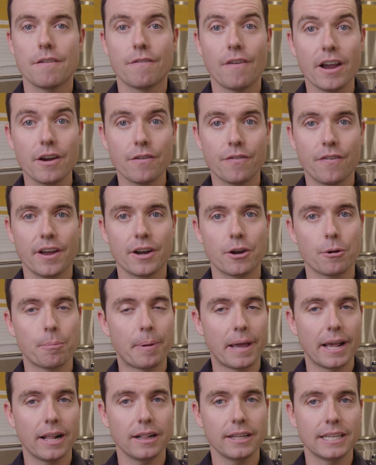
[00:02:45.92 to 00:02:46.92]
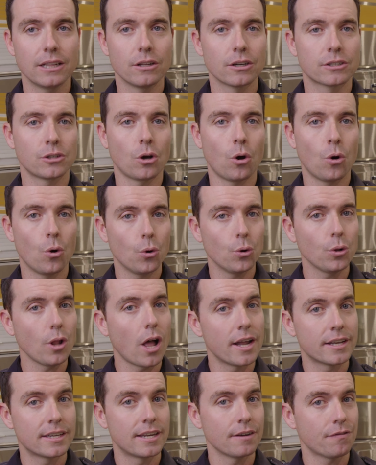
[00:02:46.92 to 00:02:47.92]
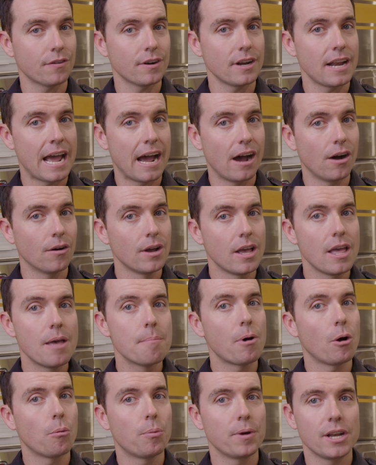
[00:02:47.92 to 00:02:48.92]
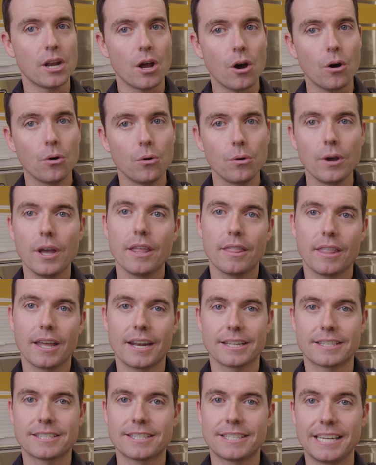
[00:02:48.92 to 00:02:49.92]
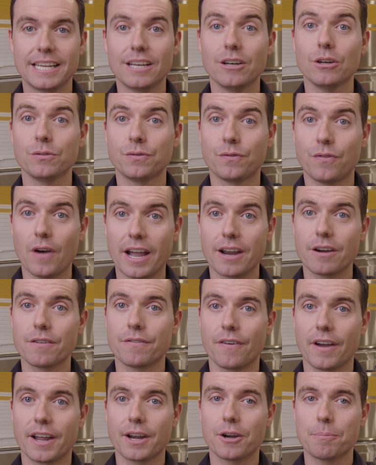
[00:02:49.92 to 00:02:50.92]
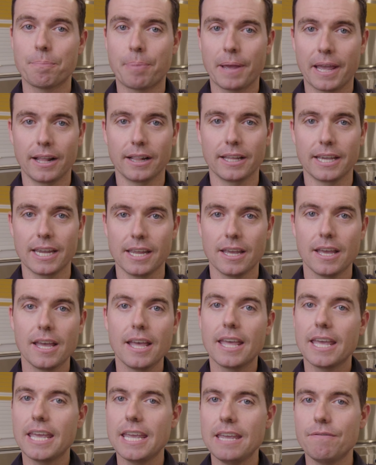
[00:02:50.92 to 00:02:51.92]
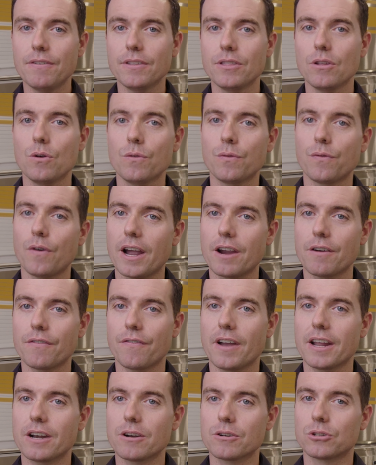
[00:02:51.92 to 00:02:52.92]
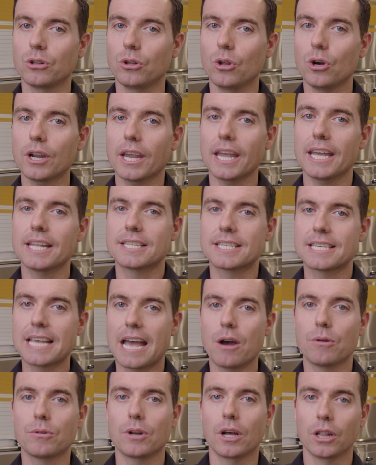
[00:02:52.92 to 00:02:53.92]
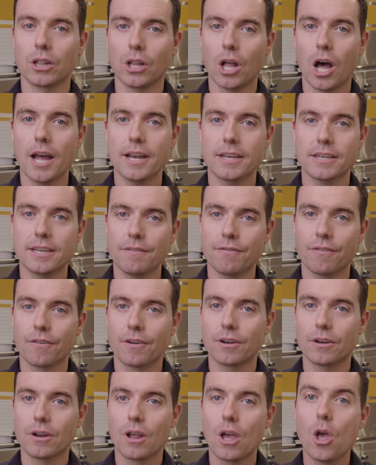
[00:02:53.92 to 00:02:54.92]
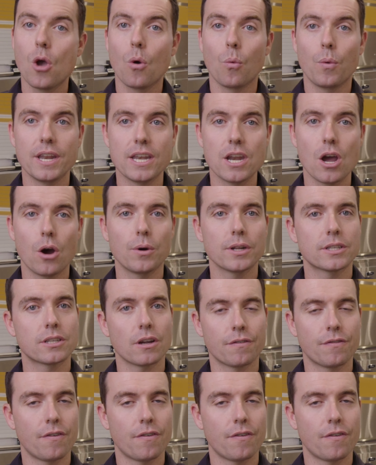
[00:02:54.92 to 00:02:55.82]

Firefighter Bailey looks a whole lot different now, but we know that it's still Firefighter Bailey. Even though firefighters look and sound a lot different, we know it's our